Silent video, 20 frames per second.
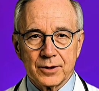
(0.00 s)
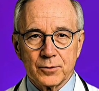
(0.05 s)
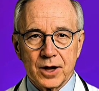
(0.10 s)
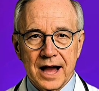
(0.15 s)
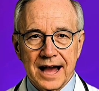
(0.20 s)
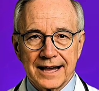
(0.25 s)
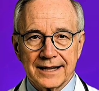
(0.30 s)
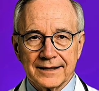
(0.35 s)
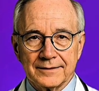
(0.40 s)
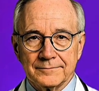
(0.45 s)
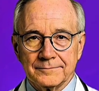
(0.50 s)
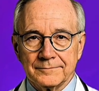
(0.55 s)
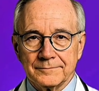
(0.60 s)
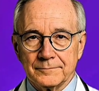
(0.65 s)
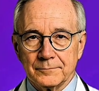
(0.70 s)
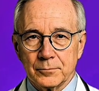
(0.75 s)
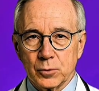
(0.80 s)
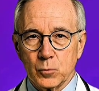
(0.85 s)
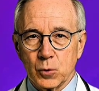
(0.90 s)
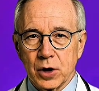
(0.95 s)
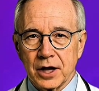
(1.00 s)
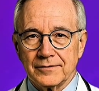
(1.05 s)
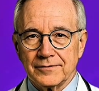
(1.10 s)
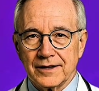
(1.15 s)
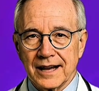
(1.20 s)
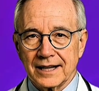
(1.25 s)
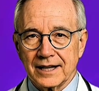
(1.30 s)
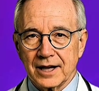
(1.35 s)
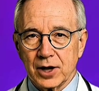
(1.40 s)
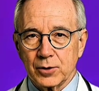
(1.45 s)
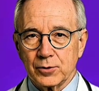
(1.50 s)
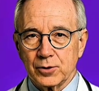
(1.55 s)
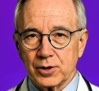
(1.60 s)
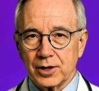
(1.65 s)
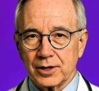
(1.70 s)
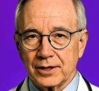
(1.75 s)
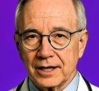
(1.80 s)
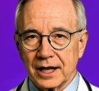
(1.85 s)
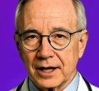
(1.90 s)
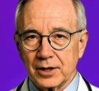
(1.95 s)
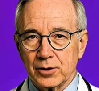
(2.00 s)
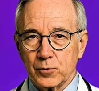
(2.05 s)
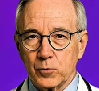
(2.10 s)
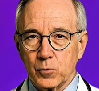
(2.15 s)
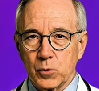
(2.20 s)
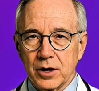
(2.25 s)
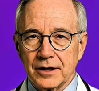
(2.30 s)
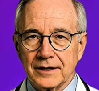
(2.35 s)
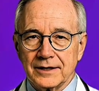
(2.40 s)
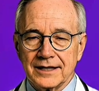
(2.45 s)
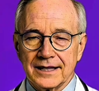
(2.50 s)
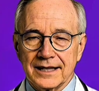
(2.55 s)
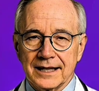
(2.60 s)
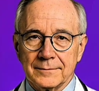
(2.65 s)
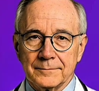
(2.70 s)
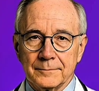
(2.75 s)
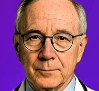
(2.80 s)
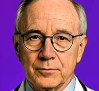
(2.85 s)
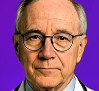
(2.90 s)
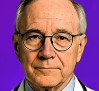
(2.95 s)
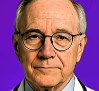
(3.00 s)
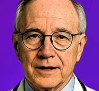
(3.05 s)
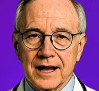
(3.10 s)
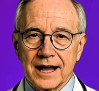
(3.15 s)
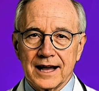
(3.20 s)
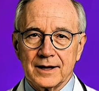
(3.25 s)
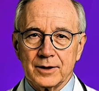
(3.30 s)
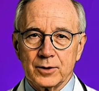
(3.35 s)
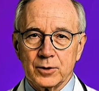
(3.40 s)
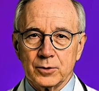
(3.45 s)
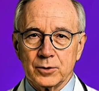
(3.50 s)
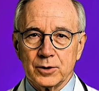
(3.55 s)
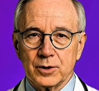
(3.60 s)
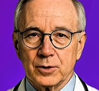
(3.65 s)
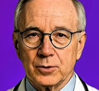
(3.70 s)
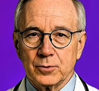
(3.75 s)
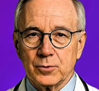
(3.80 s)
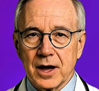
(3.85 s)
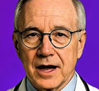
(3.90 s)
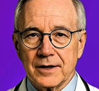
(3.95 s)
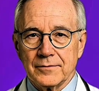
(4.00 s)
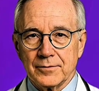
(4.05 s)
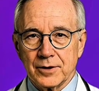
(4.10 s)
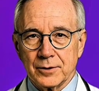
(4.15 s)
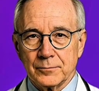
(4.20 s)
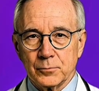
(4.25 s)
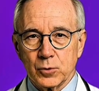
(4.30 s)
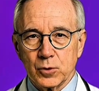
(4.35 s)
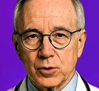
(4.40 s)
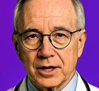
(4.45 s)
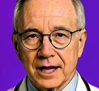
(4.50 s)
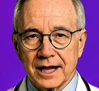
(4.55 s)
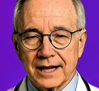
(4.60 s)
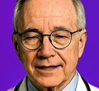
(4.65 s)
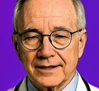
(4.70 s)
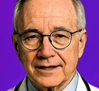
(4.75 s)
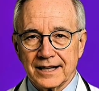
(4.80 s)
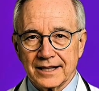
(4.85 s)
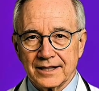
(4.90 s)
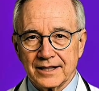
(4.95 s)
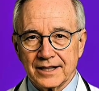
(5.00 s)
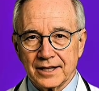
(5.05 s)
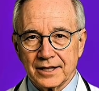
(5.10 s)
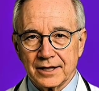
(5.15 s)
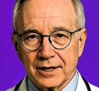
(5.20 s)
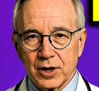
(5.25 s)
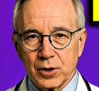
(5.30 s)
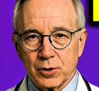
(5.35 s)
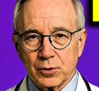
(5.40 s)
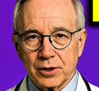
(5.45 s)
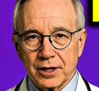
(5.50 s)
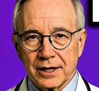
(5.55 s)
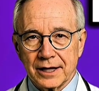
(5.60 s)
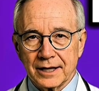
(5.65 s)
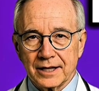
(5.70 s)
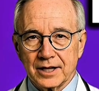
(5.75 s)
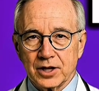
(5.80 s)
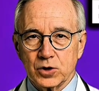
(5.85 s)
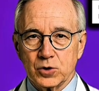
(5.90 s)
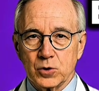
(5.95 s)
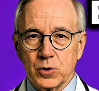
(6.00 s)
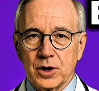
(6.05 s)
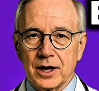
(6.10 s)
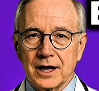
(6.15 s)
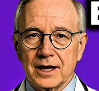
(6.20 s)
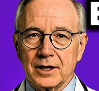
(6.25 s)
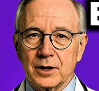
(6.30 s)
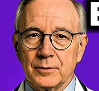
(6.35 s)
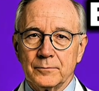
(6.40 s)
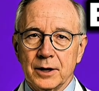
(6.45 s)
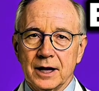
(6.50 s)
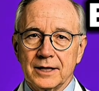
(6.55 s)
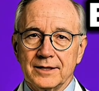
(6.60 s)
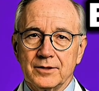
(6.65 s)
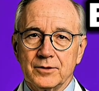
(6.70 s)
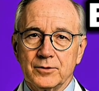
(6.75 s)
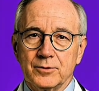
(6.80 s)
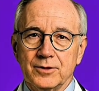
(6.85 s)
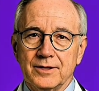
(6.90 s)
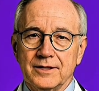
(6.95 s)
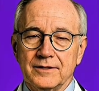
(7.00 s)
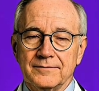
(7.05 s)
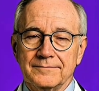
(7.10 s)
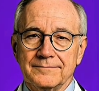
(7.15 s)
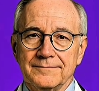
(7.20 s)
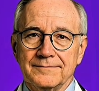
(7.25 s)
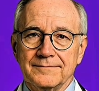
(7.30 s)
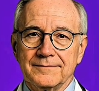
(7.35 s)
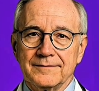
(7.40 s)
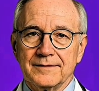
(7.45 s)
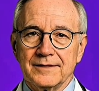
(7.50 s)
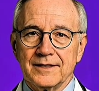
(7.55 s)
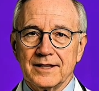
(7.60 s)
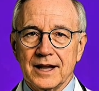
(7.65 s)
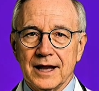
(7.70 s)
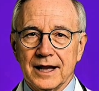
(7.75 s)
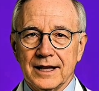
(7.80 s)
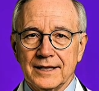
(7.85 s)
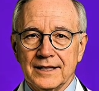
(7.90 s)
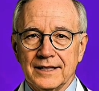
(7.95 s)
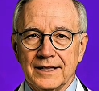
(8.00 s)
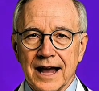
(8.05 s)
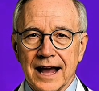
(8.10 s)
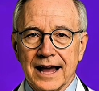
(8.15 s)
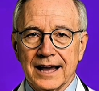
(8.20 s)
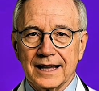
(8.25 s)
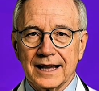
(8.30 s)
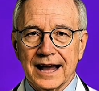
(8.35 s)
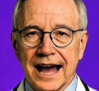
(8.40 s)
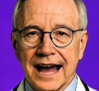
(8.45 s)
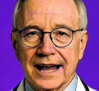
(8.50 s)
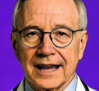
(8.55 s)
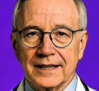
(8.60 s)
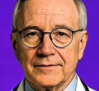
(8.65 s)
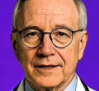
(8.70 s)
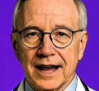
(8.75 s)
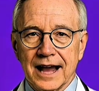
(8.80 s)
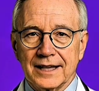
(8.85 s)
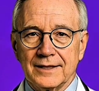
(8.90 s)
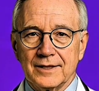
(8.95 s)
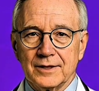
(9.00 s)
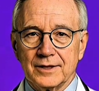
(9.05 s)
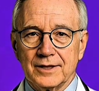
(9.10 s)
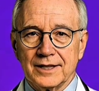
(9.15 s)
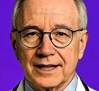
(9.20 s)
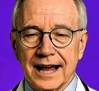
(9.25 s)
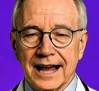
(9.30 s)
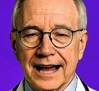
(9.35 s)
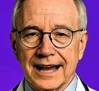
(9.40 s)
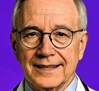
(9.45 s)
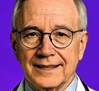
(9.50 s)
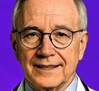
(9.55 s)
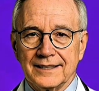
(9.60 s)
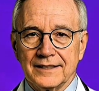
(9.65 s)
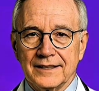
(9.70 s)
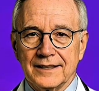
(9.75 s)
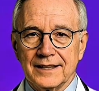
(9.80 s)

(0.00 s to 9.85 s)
So today, we're going to uncover the 5 most common evening drinks that could be silently ruining your sleep. And most importantly,